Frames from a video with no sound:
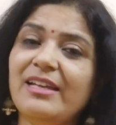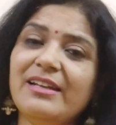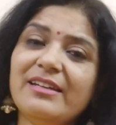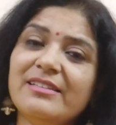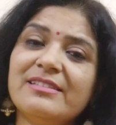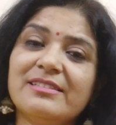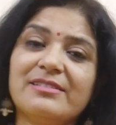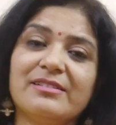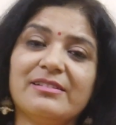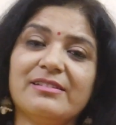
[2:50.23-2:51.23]
Now
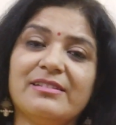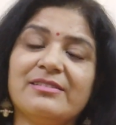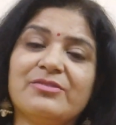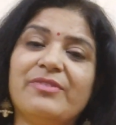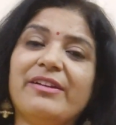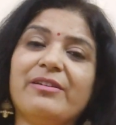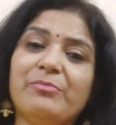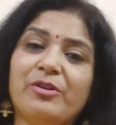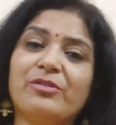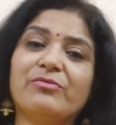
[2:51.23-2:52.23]
it's very
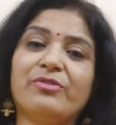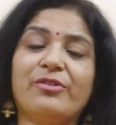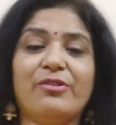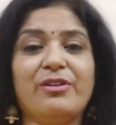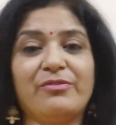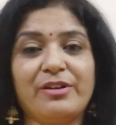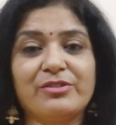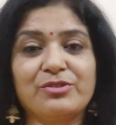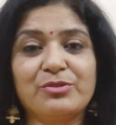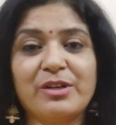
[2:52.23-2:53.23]
important for all of
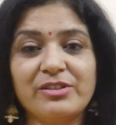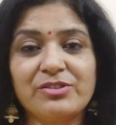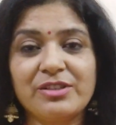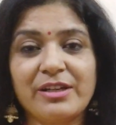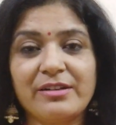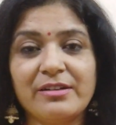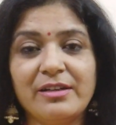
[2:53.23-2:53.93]
us to understand.